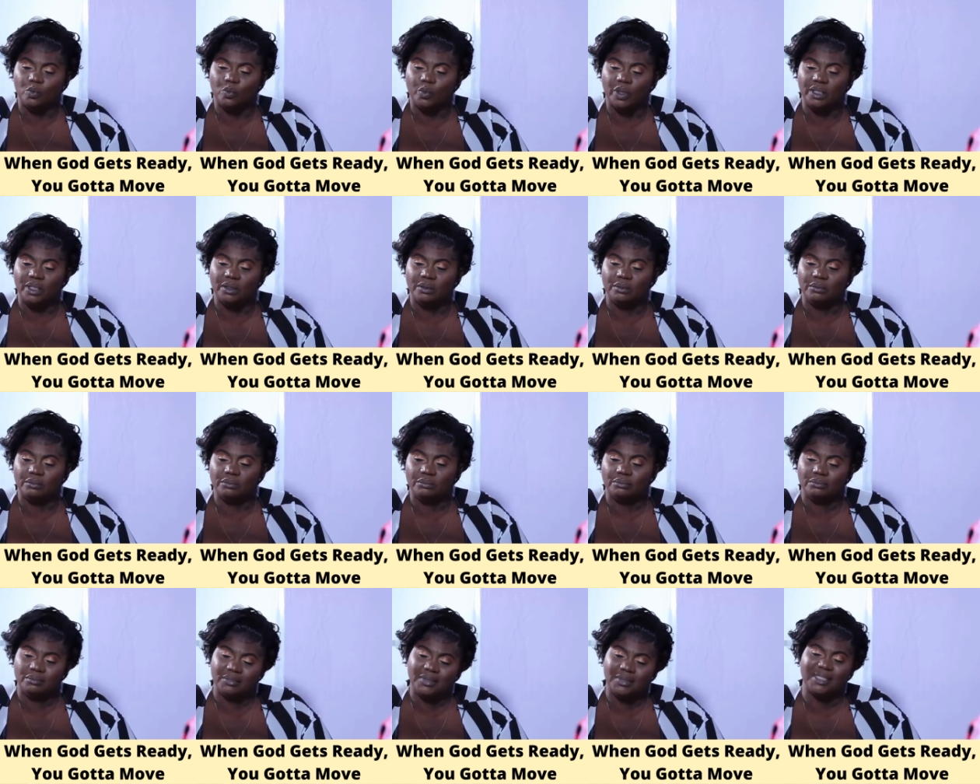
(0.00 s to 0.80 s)

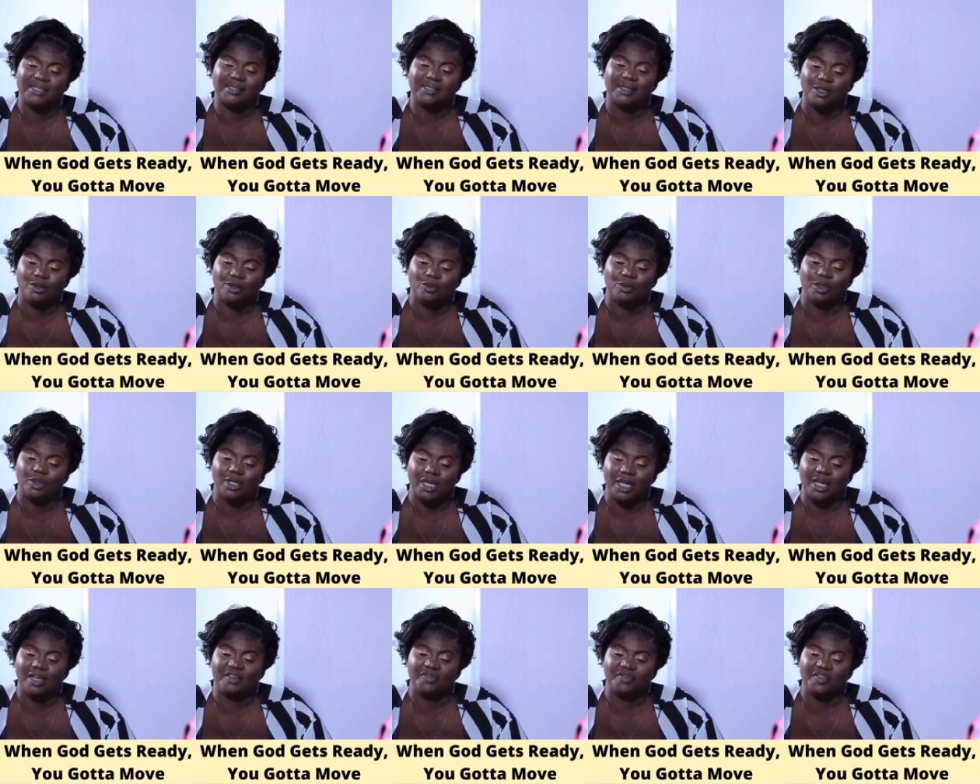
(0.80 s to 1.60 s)
When they said it
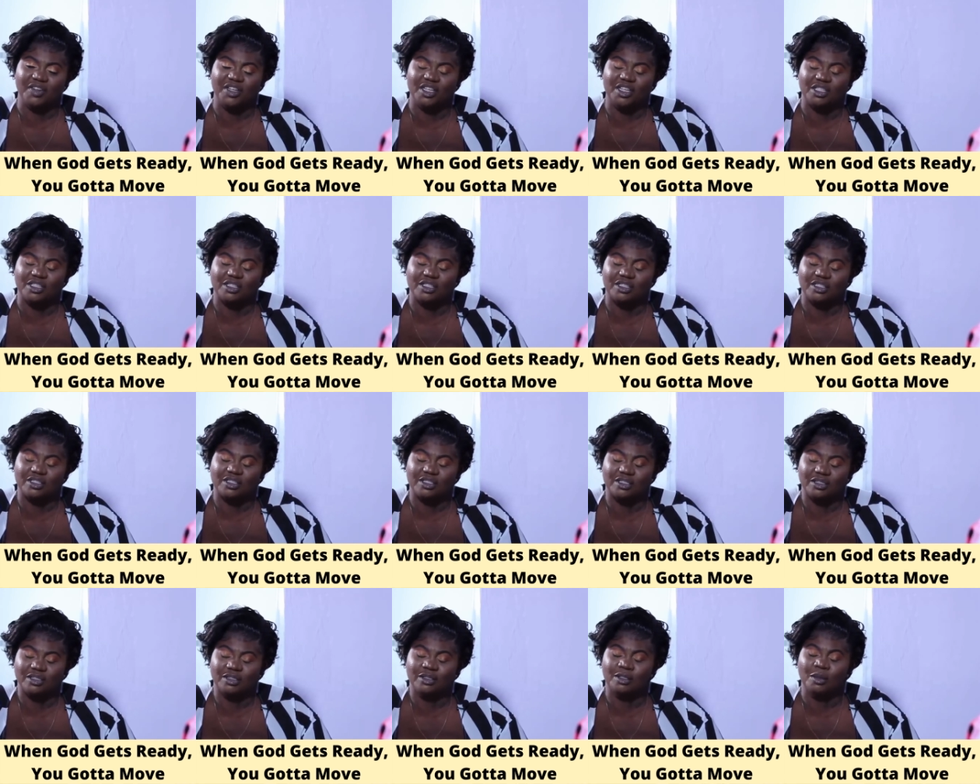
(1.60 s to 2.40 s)
would like
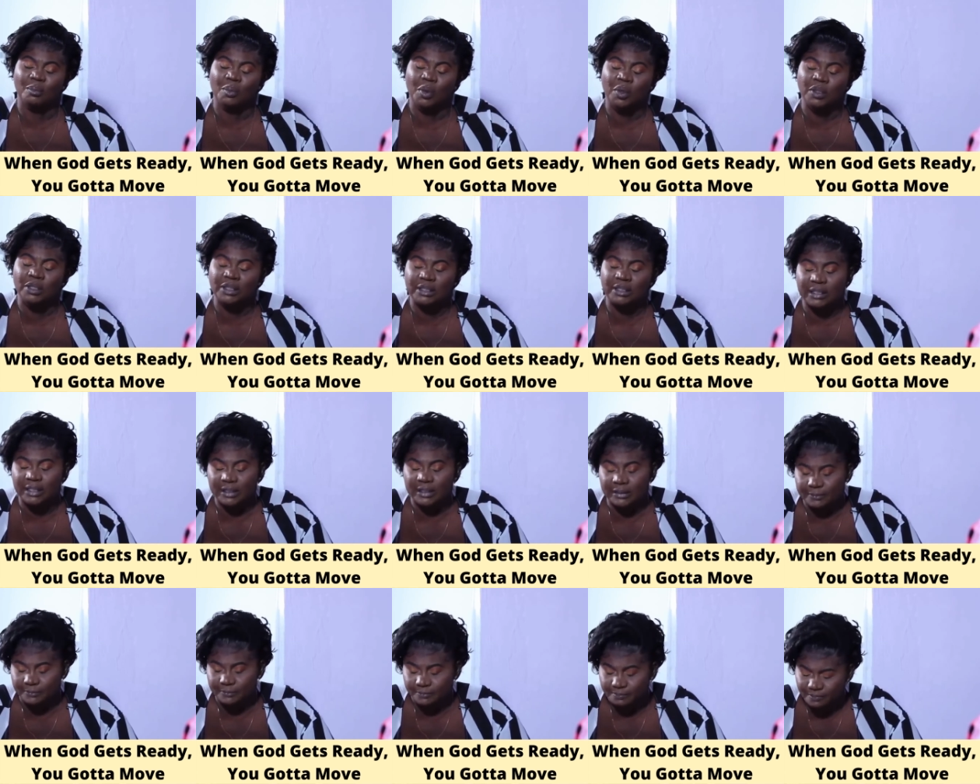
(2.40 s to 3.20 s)
finish the
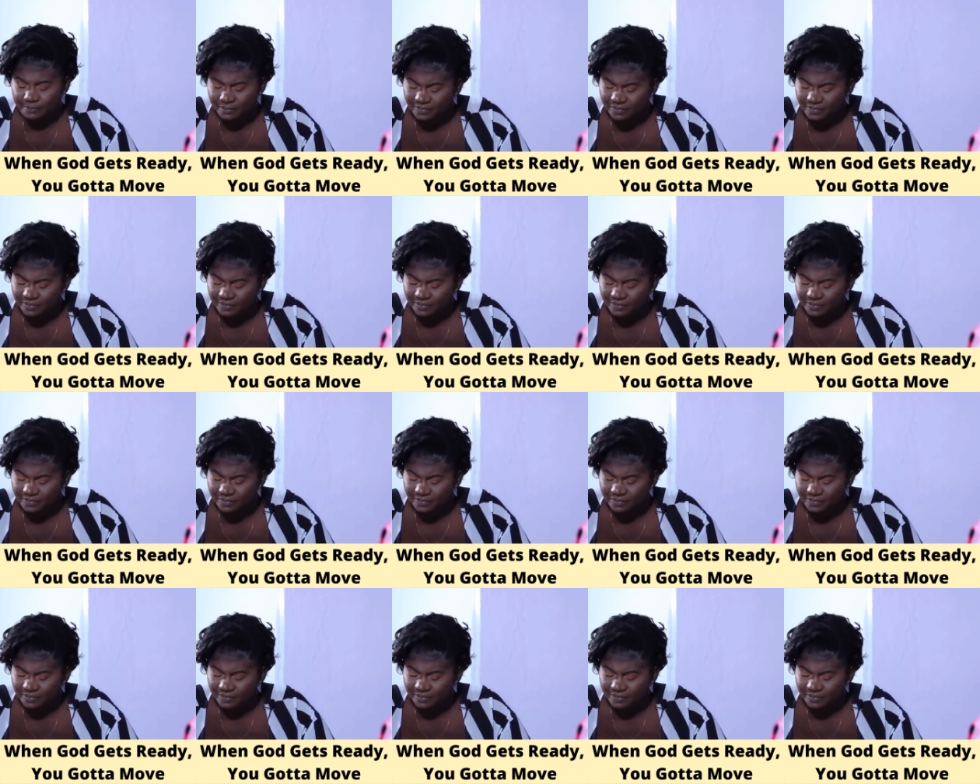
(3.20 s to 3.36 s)
mountain,